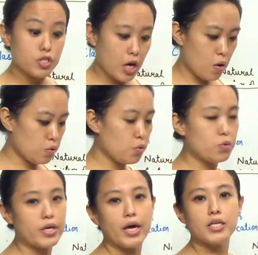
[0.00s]
now
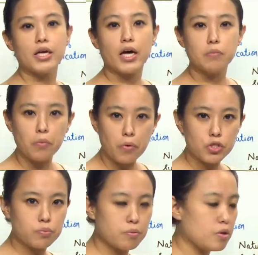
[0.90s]
known as, and
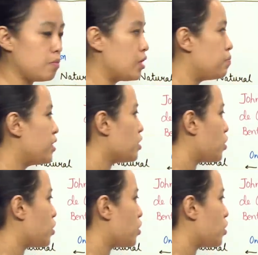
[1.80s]
most probably being